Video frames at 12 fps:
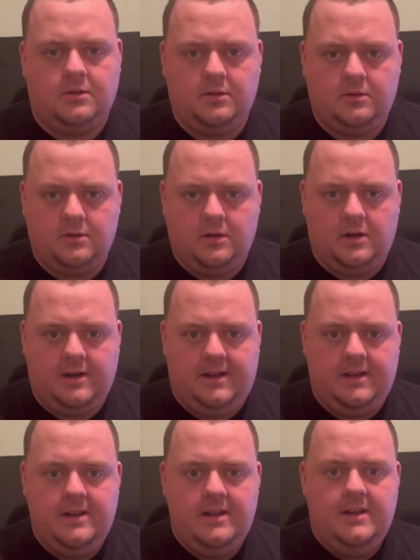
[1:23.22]

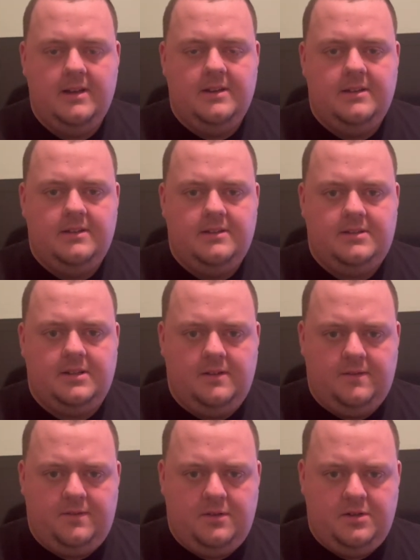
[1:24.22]
Alright, so
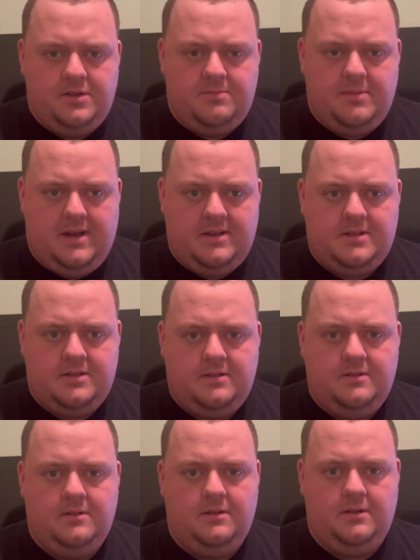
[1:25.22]
the first match
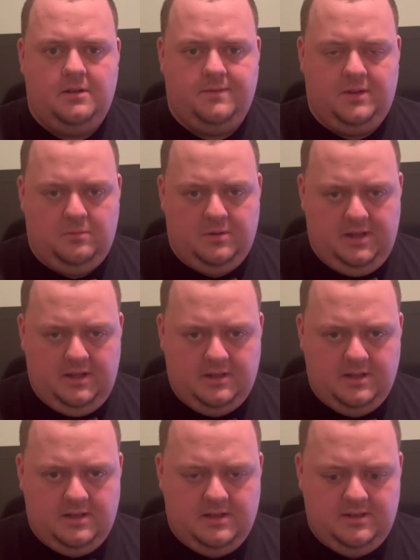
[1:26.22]
of the week
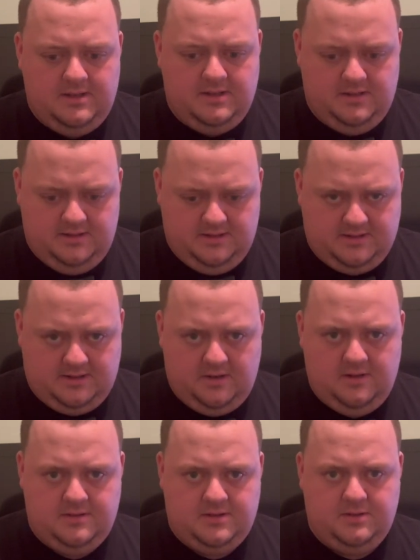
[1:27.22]
is
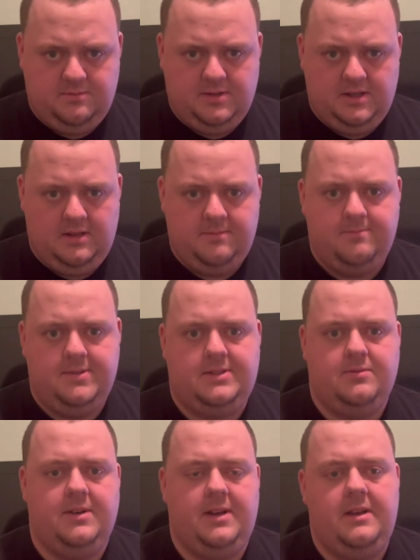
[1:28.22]
going to be
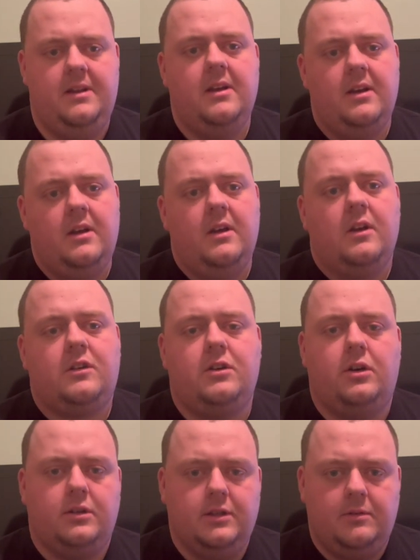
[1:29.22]
between
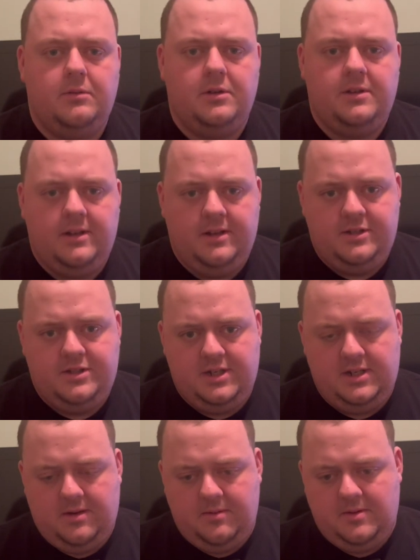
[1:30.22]
Collingwood and
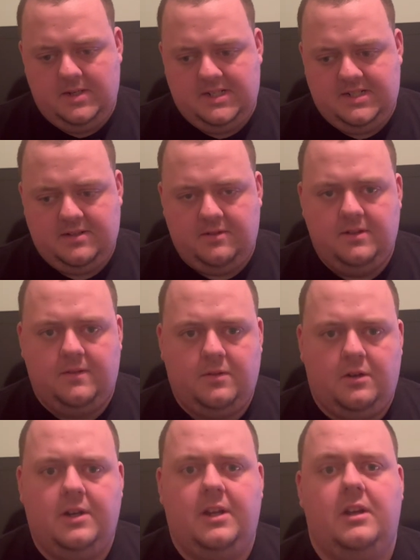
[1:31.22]
GWS on the
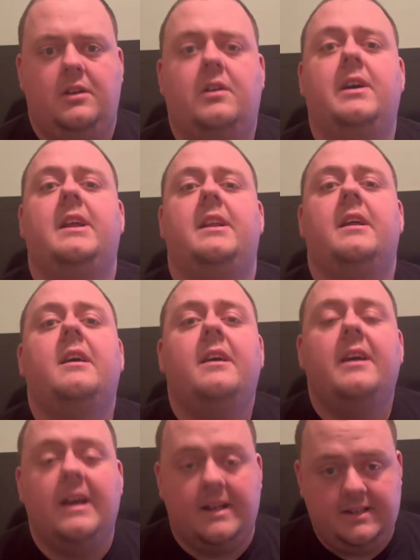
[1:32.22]
Friday
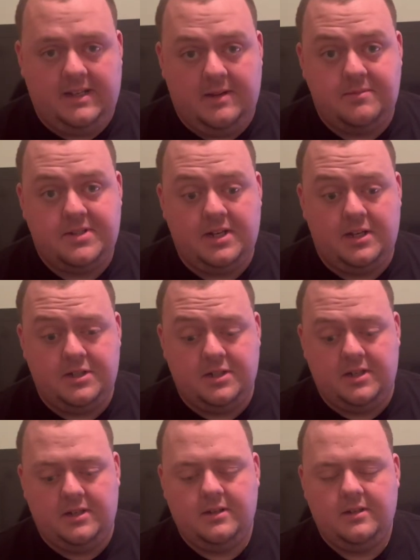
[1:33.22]
night at the
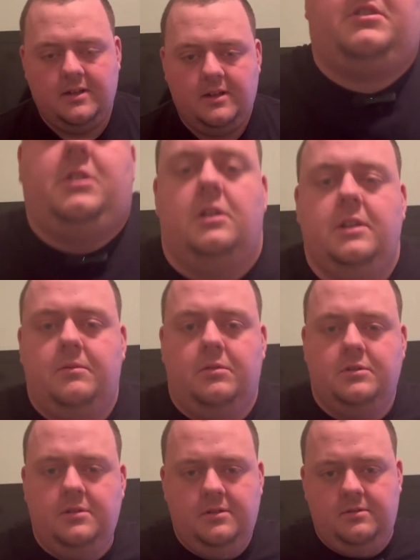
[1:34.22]
MCG.
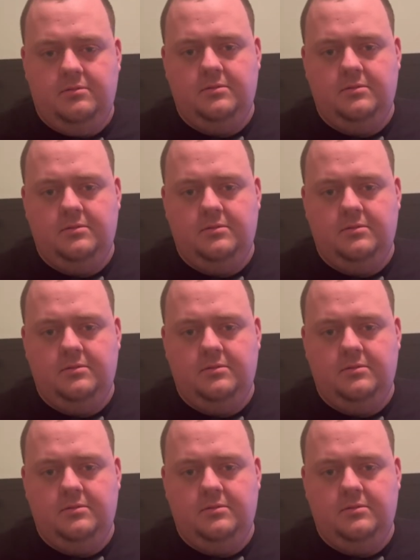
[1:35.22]
Collingwood,